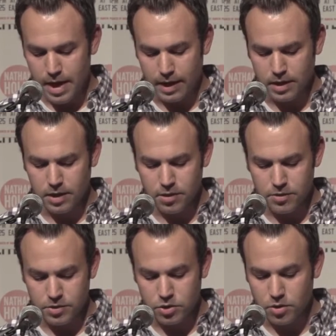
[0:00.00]
I could hear
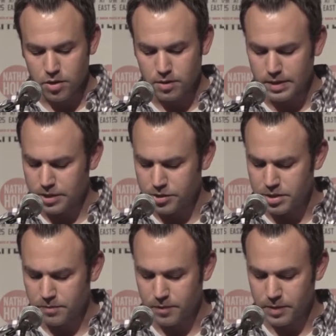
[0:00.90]
their strong
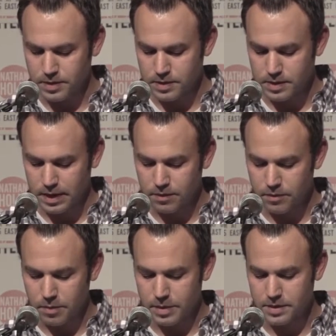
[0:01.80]
leadership voices even
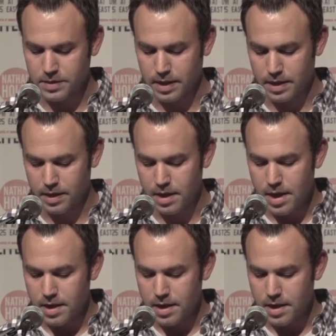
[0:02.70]
from inside,